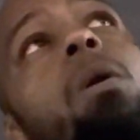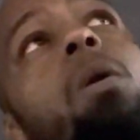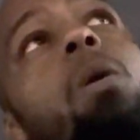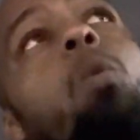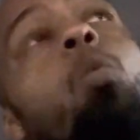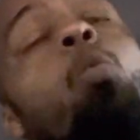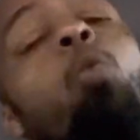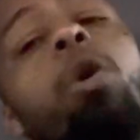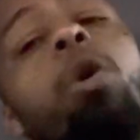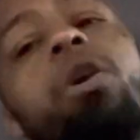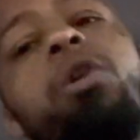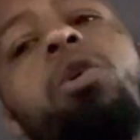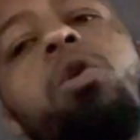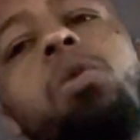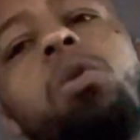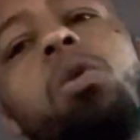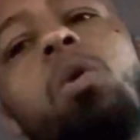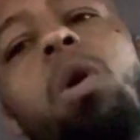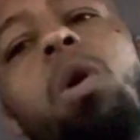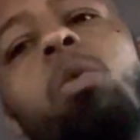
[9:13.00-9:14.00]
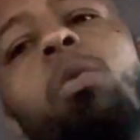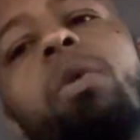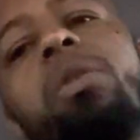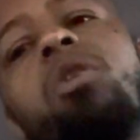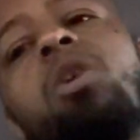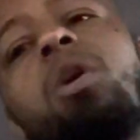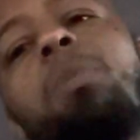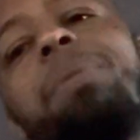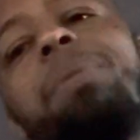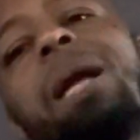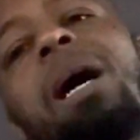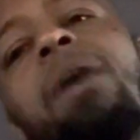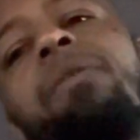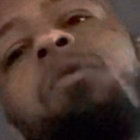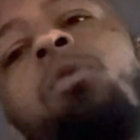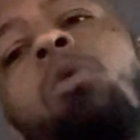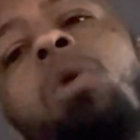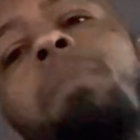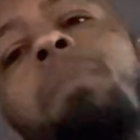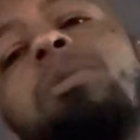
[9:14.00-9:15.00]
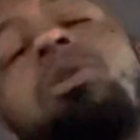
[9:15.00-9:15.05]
What are you doing with your platform?